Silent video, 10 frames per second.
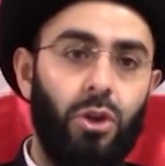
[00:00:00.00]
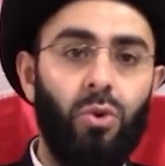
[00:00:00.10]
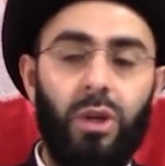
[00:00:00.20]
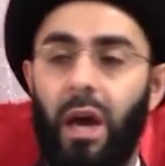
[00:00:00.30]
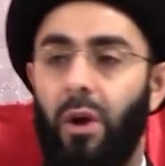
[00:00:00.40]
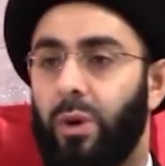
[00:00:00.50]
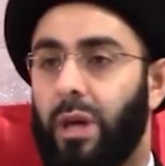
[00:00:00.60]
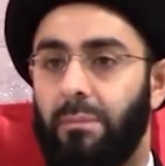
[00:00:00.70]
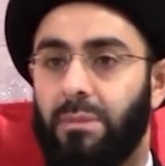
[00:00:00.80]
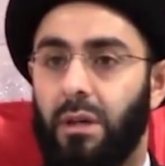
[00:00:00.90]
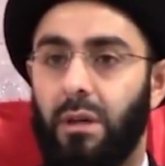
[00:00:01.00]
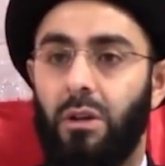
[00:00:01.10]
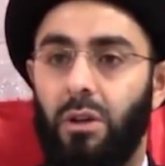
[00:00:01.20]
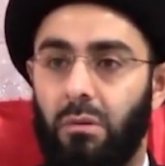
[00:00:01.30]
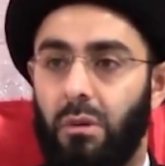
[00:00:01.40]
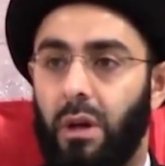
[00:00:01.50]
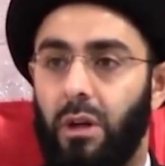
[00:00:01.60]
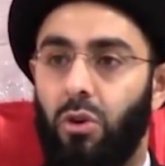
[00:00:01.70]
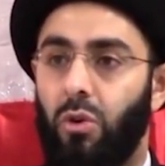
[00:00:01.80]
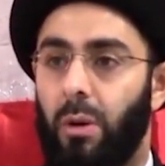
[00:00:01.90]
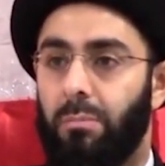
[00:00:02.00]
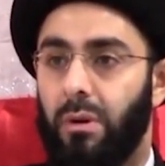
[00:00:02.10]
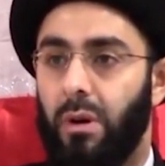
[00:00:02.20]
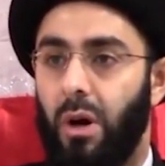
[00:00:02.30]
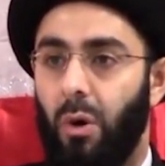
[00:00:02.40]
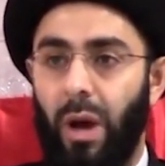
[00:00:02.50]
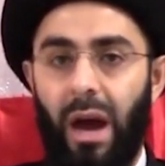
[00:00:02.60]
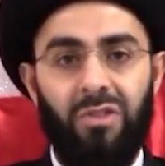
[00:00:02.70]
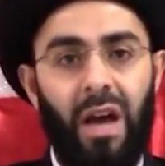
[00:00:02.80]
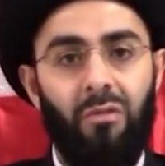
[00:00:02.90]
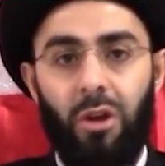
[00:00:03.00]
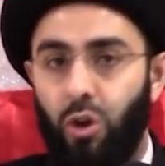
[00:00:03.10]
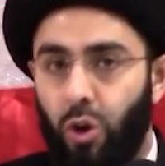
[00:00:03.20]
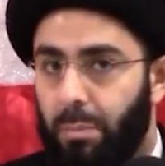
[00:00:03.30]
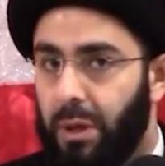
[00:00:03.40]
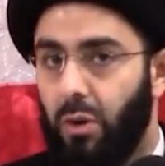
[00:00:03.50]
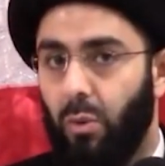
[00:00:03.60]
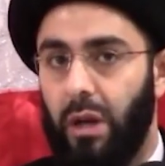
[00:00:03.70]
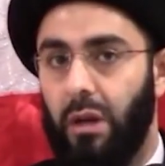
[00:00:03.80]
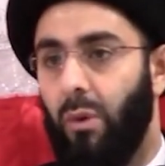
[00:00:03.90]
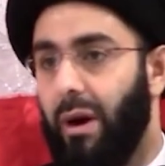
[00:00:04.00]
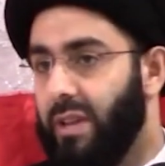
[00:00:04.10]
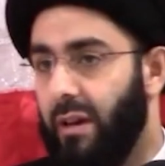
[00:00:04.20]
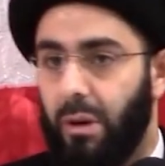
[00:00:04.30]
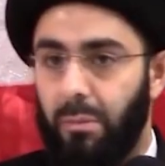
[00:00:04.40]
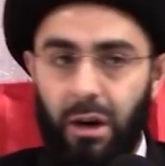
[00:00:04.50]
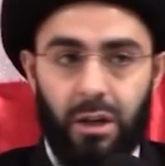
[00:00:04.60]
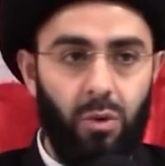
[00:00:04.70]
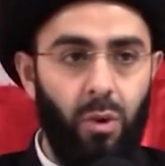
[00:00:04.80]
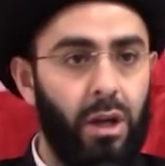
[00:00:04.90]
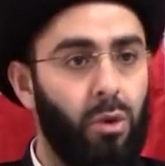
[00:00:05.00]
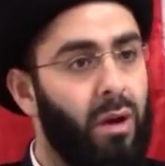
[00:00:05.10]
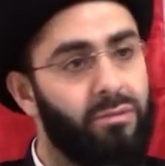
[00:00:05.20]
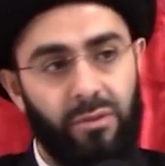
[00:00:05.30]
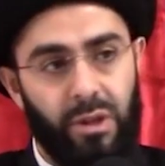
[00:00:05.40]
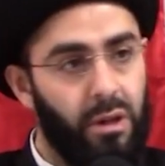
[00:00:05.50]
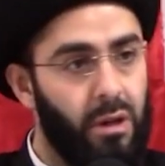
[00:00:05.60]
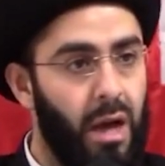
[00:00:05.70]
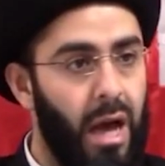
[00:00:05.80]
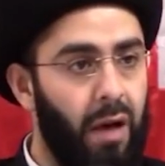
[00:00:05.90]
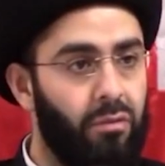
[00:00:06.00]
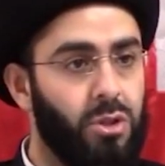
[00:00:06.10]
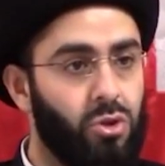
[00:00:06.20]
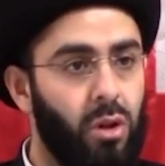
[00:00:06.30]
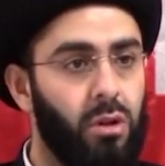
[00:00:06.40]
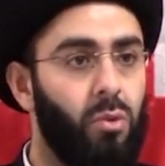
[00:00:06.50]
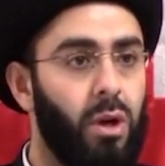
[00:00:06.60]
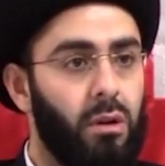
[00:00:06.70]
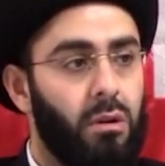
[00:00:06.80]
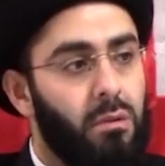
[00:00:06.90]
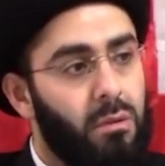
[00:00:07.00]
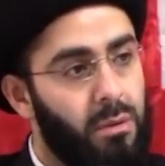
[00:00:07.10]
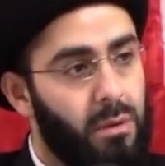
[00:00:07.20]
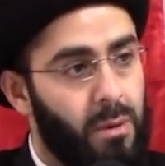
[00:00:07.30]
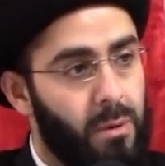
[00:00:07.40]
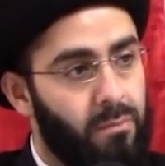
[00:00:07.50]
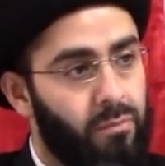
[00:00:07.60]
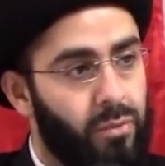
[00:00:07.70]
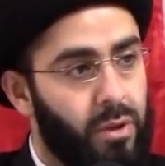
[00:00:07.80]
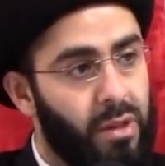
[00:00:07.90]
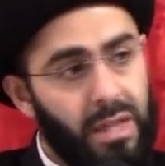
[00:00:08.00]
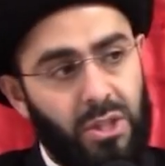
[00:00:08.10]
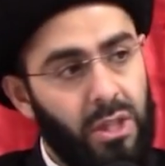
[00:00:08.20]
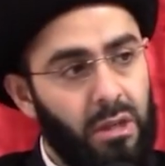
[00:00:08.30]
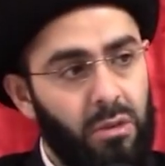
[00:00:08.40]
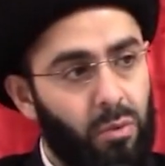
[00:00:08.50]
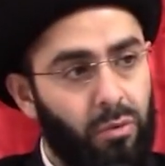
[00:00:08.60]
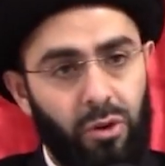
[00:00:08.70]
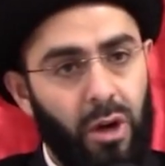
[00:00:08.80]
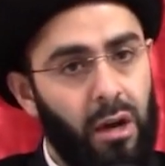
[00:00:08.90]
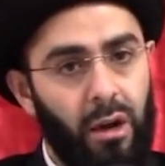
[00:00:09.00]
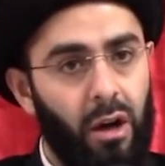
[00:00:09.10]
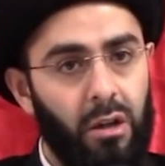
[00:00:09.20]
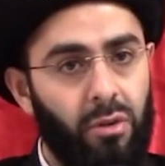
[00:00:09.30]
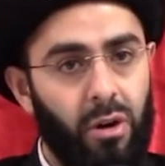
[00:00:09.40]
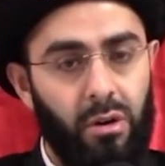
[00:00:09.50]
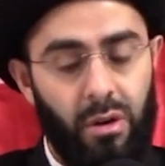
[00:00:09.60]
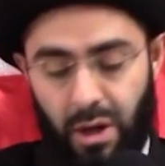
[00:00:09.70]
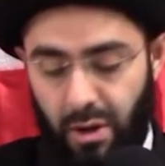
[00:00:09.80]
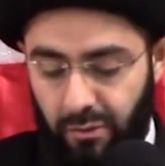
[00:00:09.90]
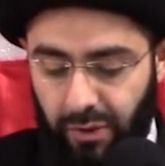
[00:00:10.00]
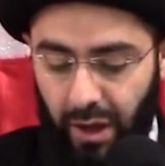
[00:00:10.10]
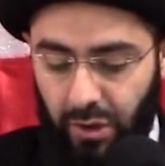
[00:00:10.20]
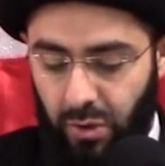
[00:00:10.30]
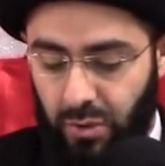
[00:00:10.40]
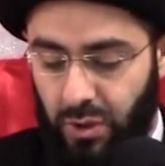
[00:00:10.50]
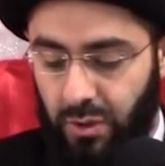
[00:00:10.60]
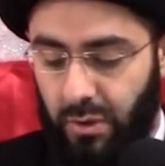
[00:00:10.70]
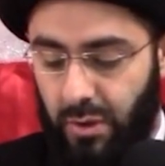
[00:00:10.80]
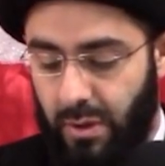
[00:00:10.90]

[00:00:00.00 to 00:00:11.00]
the UK, we came to Europe. We have to have a European wedding, we have to have an American wedding, we have to have an, have an Australian wedding. That's it. We've forgotten all of our values.